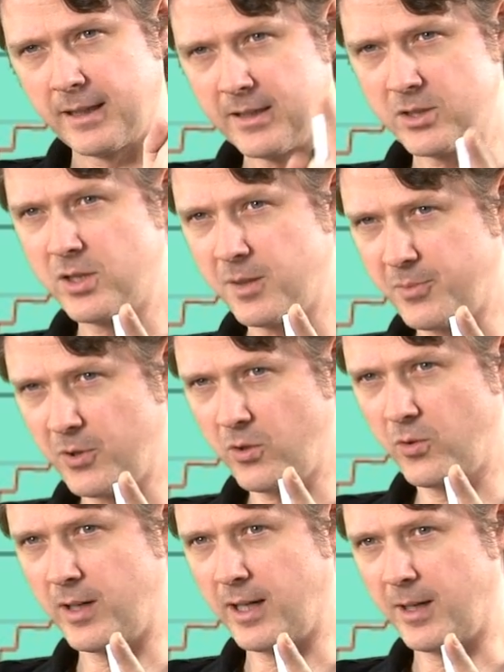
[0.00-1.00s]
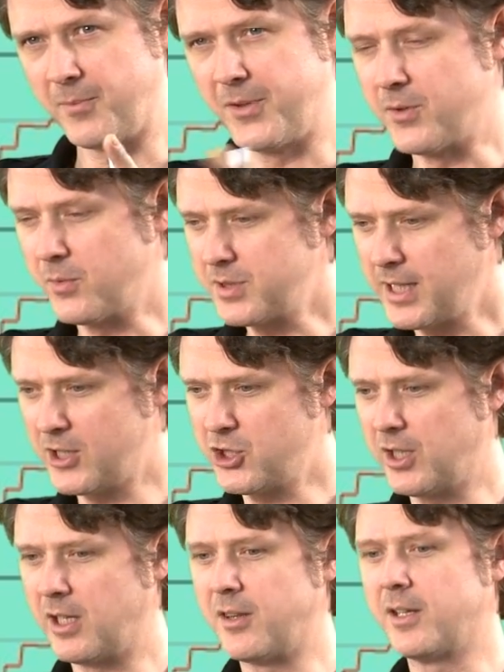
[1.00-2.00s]
into the program. You don't
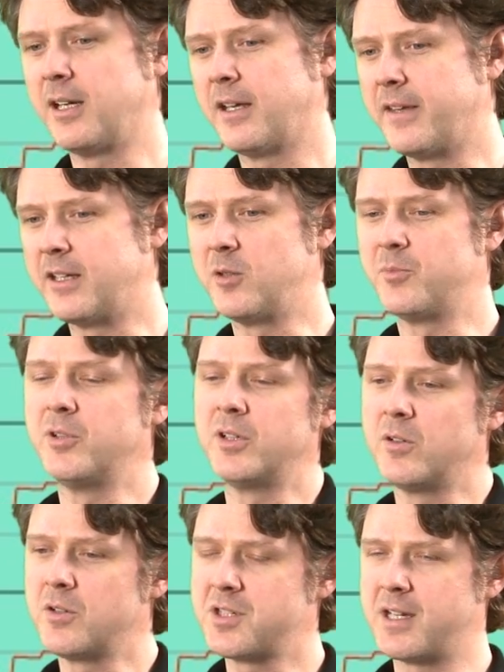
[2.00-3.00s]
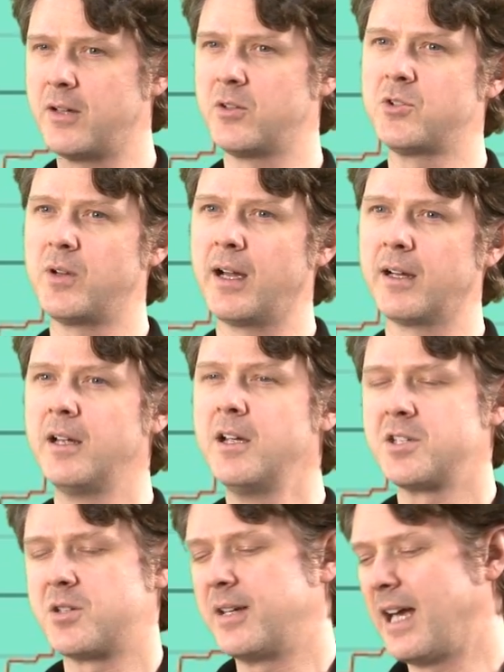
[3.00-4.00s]
touch anything and then you put your soundtrack.
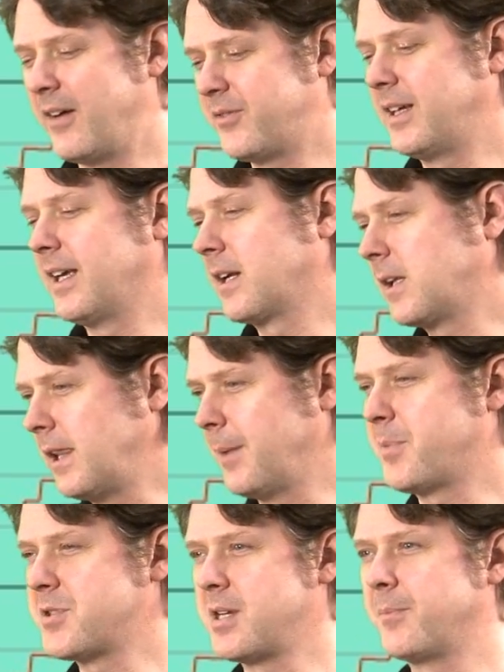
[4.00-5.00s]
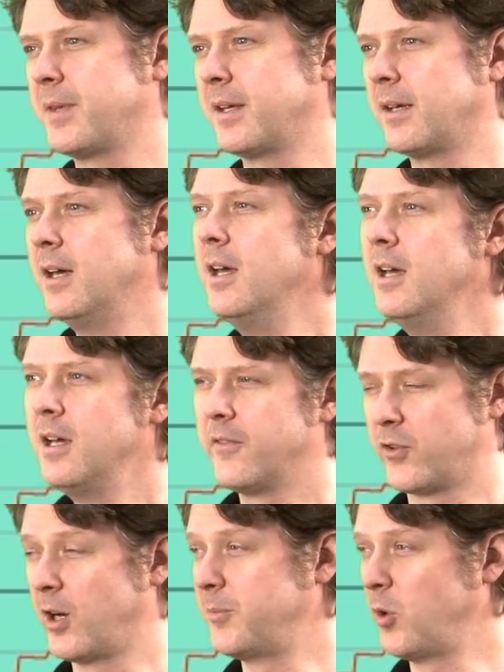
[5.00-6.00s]
So you'd have to get a clip or something
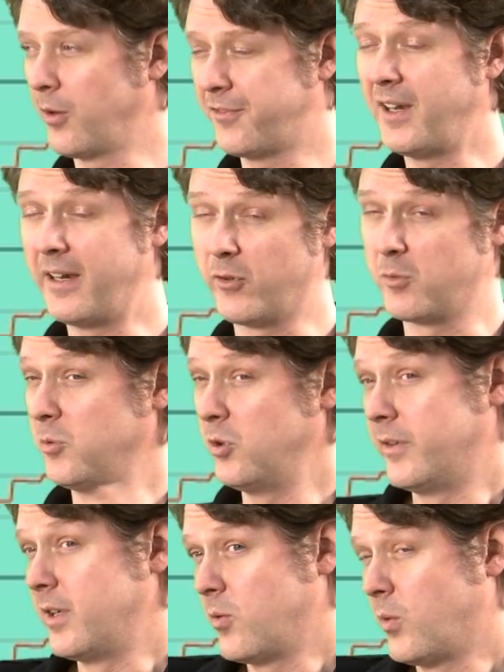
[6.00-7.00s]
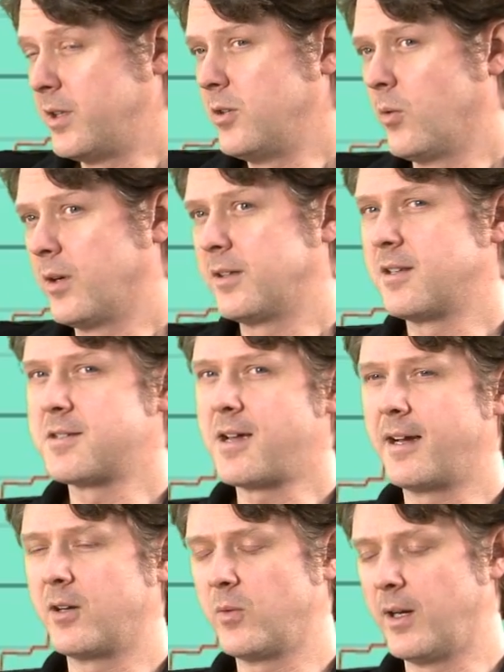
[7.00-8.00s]
from your favorite movie, the one you want to
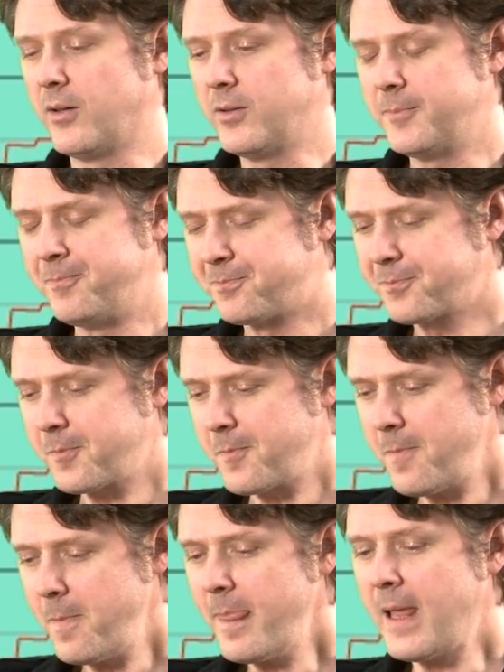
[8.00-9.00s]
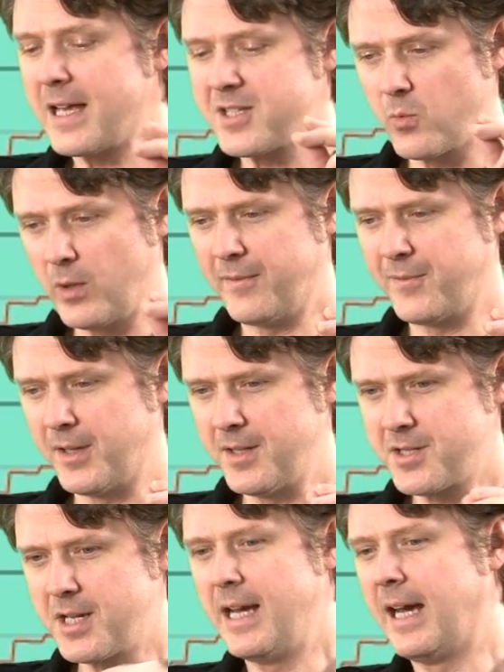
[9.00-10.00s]
design around, as a
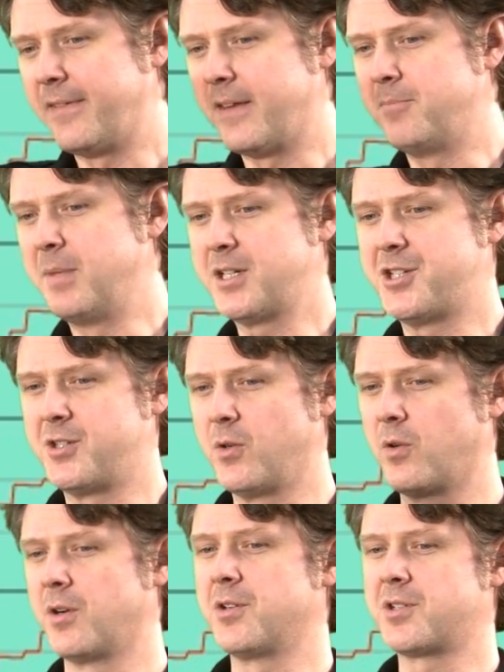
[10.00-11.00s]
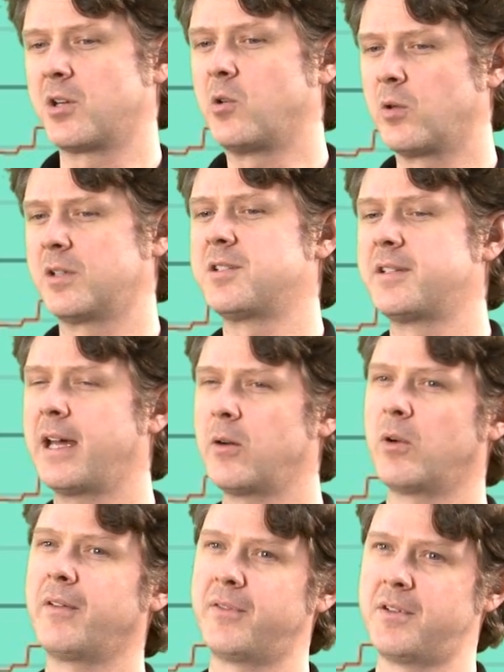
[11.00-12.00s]
reference and then mix yours according to
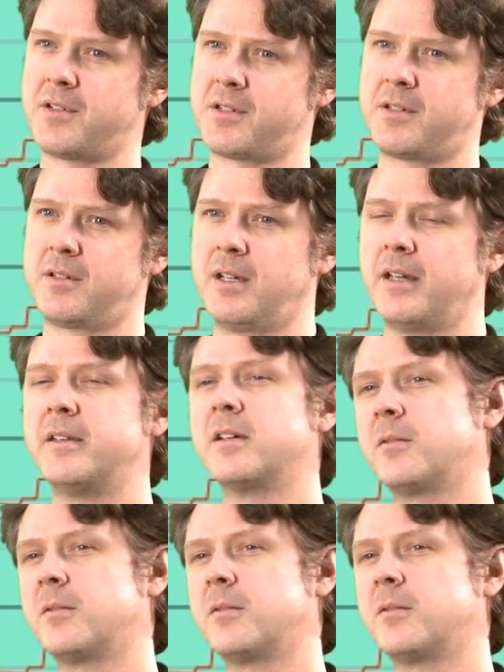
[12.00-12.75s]
that reference. And